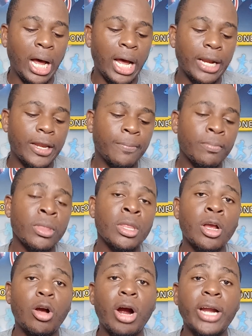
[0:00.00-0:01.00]
And
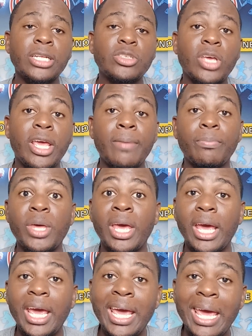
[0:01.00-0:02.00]
according to him,
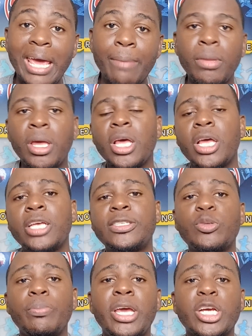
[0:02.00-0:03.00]
the aim
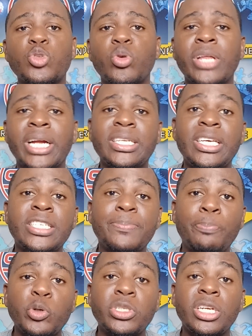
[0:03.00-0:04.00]
is to make sure that he is
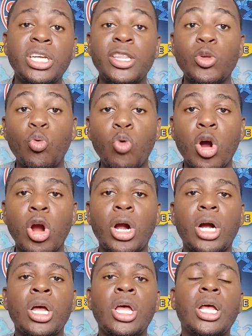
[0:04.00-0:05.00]
putting in the
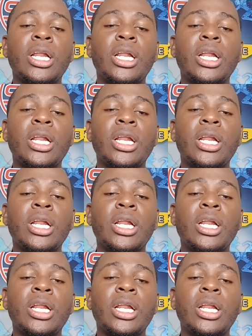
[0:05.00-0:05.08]
work